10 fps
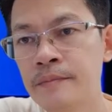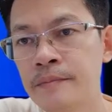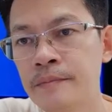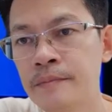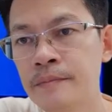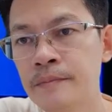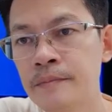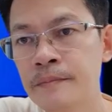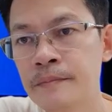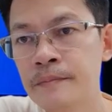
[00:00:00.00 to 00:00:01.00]

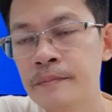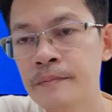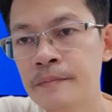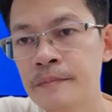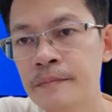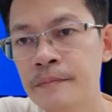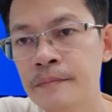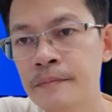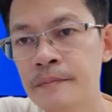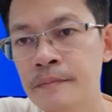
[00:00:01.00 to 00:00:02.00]

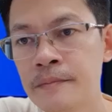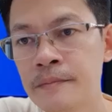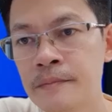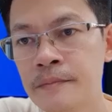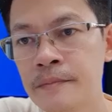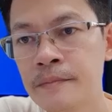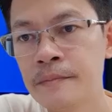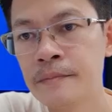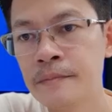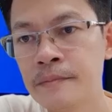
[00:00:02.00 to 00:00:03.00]

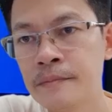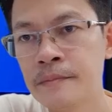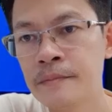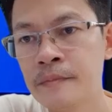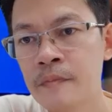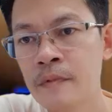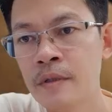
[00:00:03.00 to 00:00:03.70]
(silence)